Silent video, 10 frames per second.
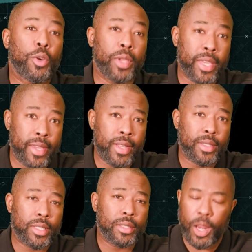So
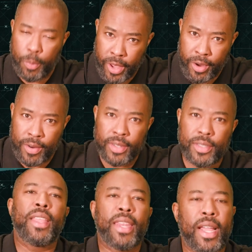kids and
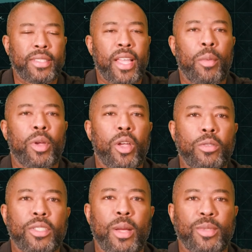parents, the next time a
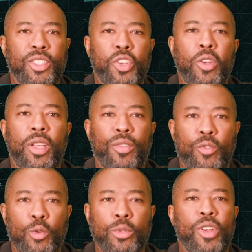coach comes into your living
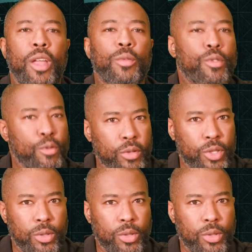room trying to recruit